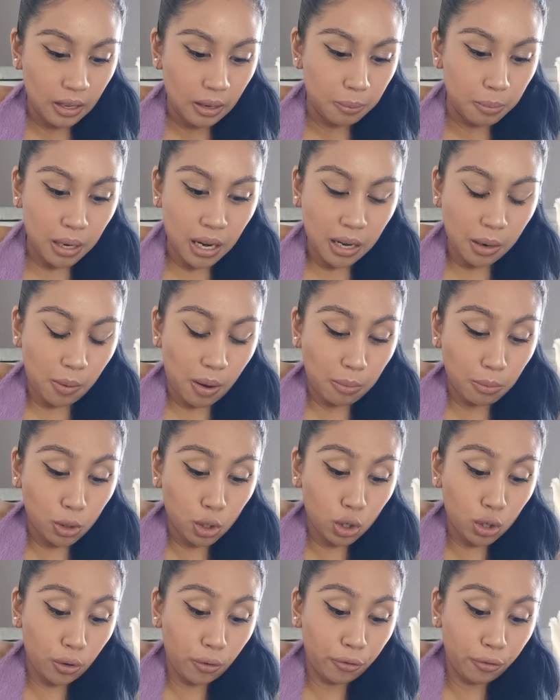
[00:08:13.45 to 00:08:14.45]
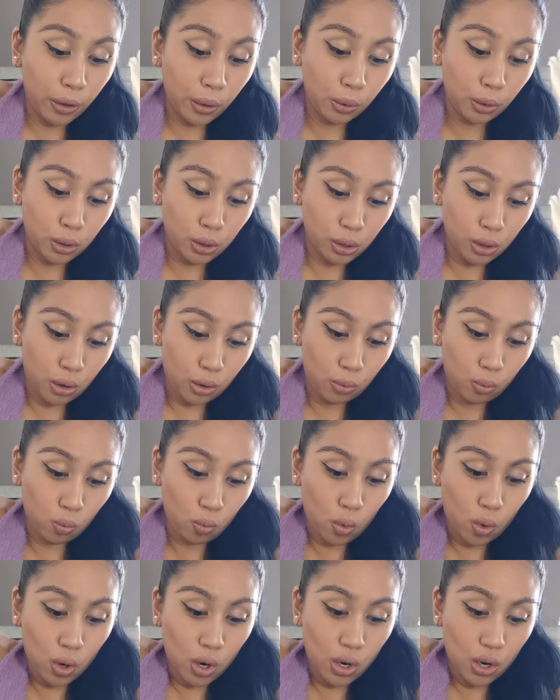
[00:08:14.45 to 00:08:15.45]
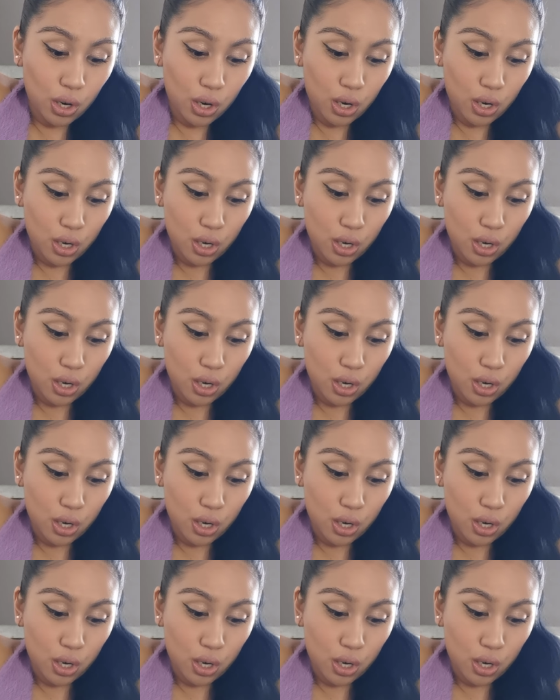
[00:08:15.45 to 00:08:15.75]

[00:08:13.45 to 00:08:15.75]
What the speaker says: But anyway, I'm just going to focus on what